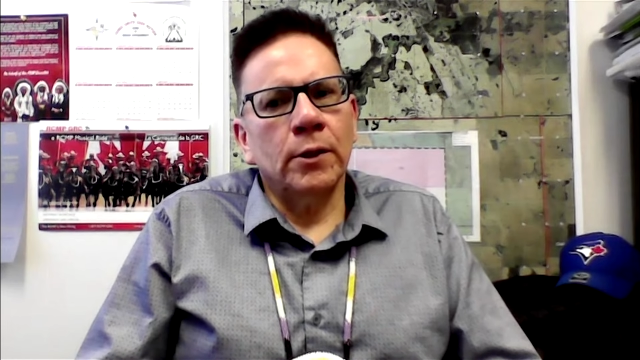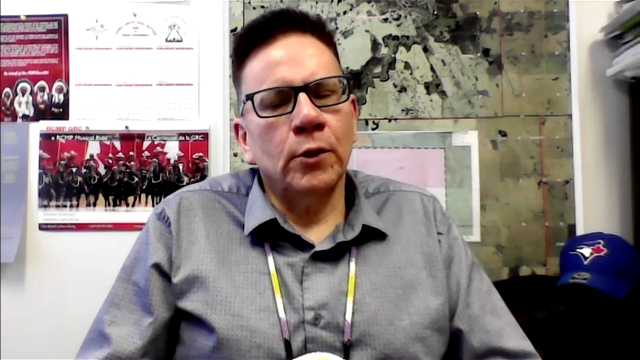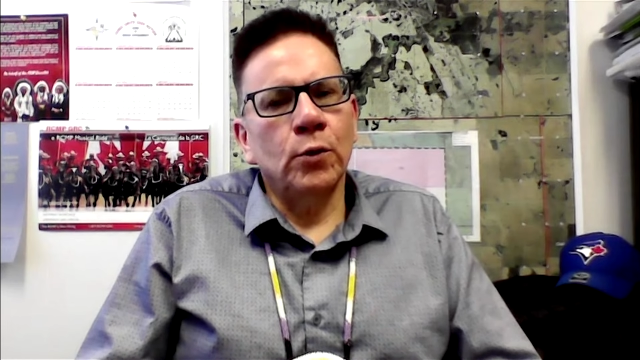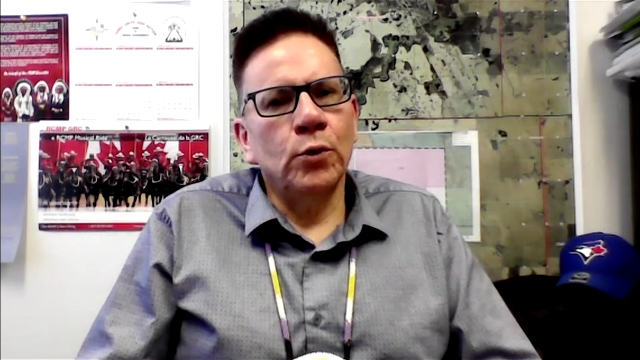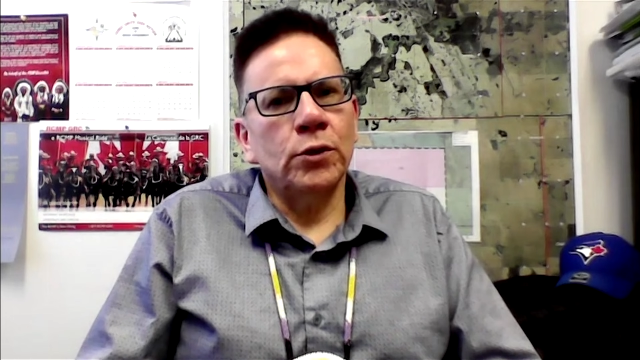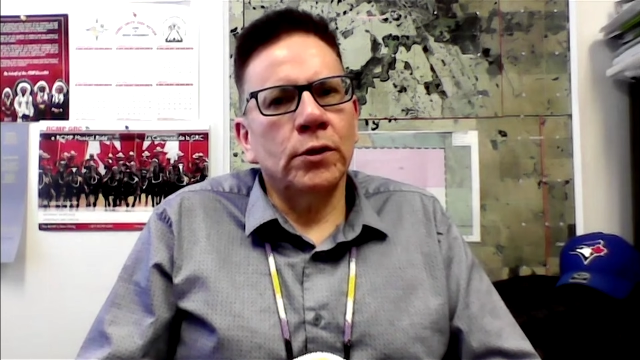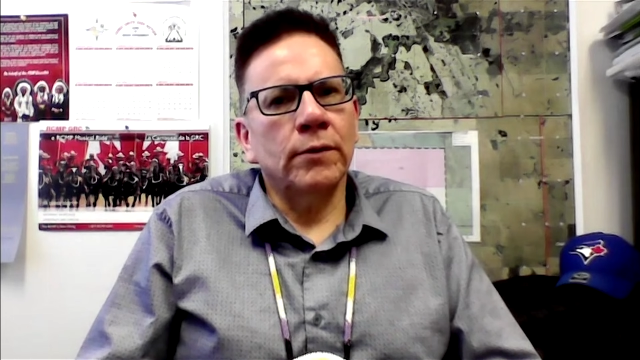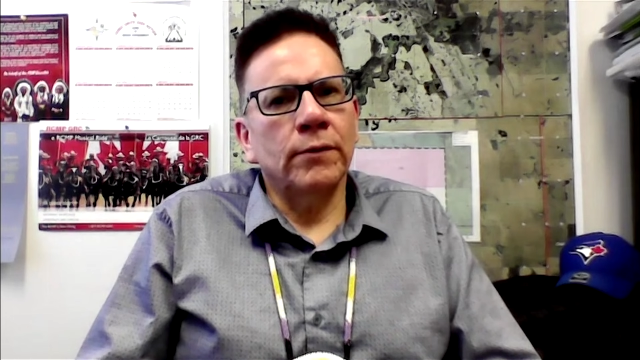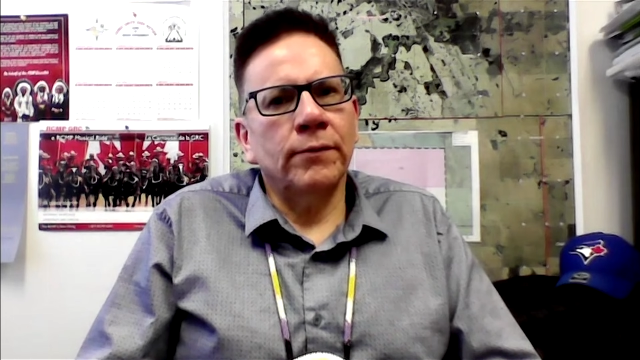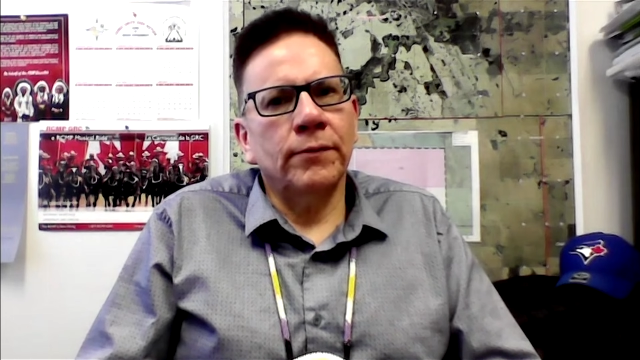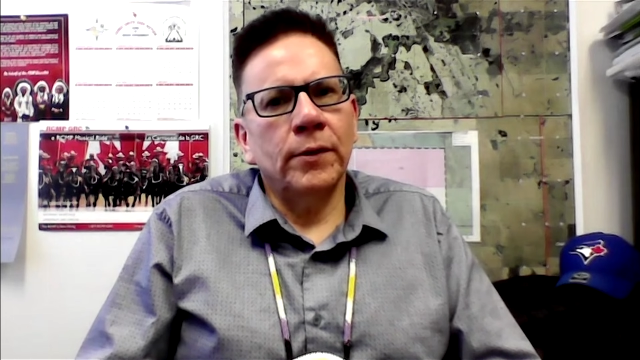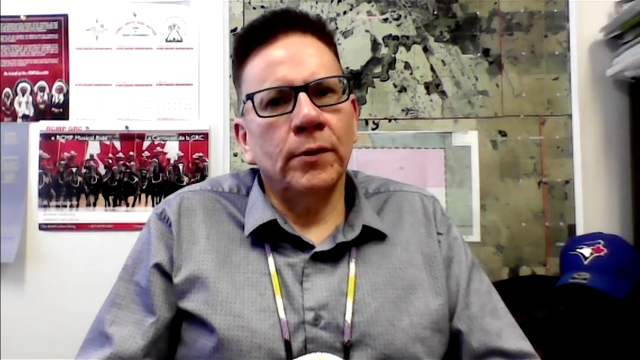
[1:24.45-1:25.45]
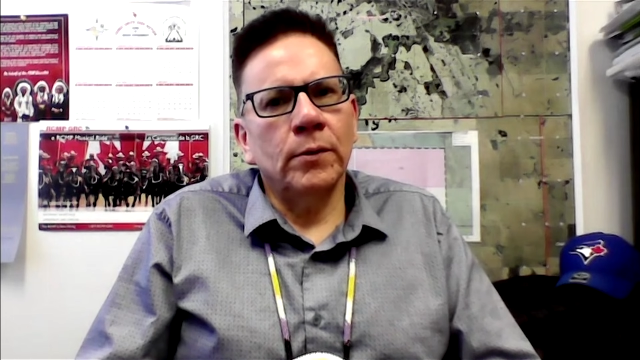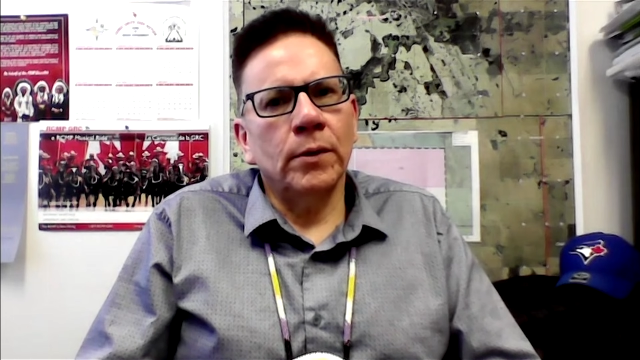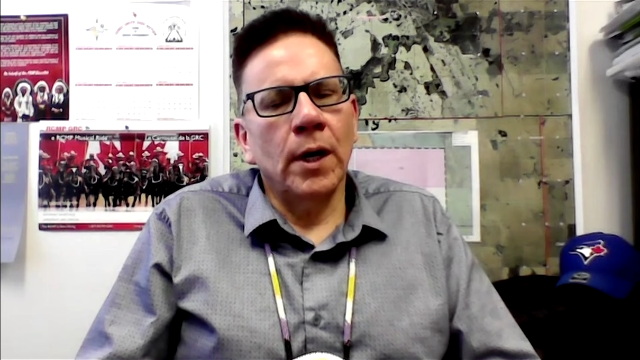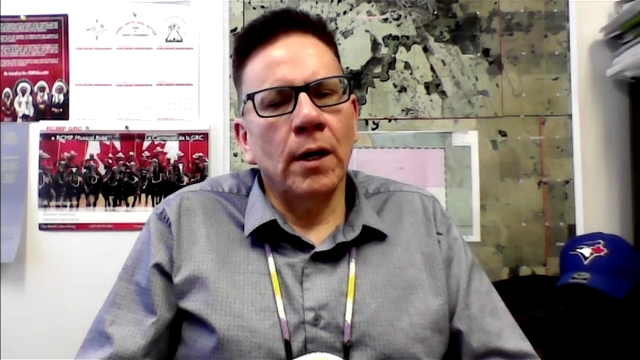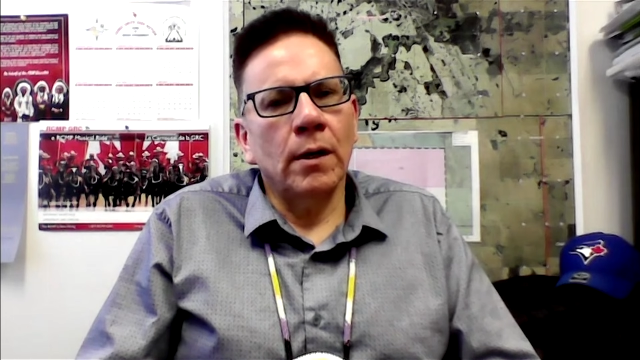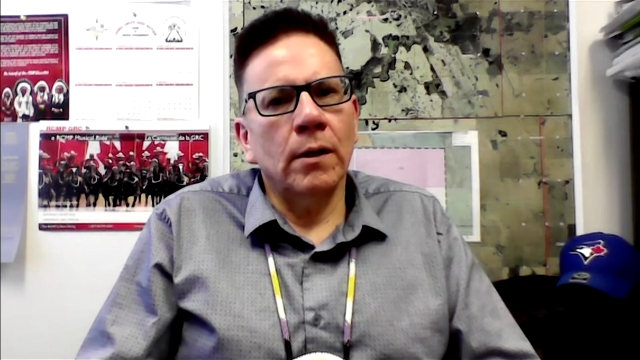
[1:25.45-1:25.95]
use of, you know,
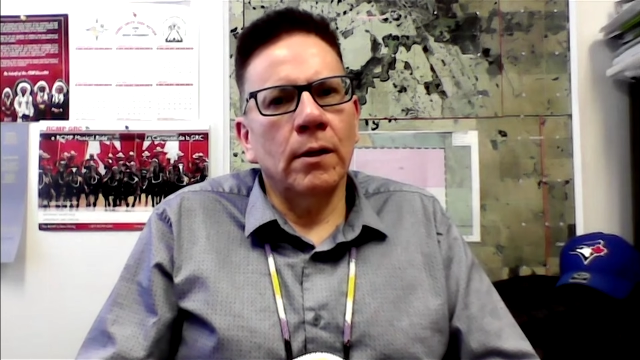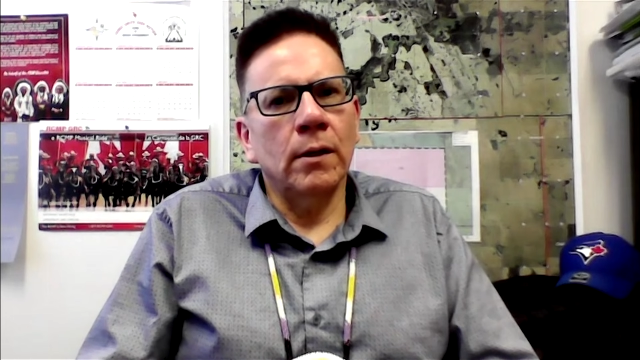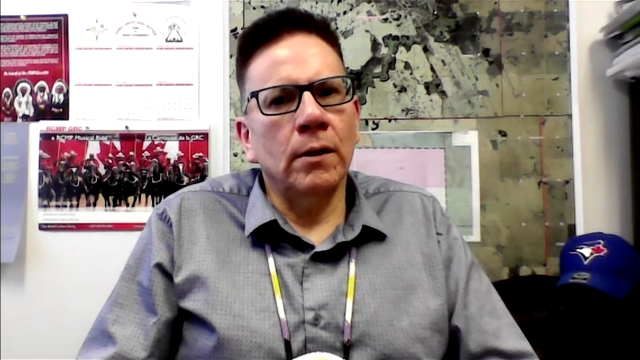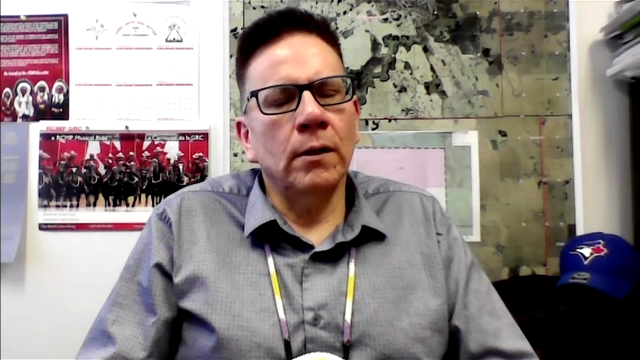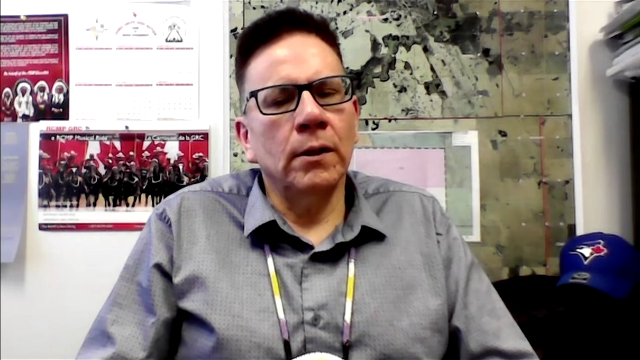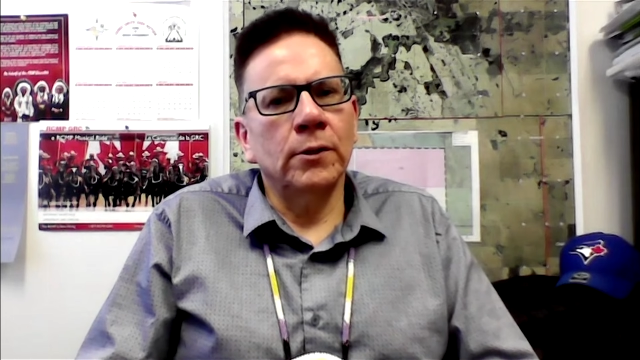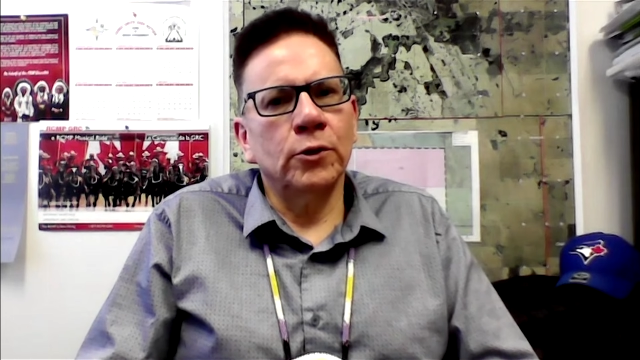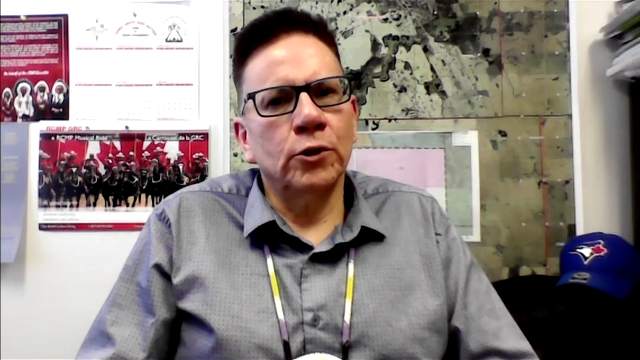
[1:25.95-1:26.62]
alcohol and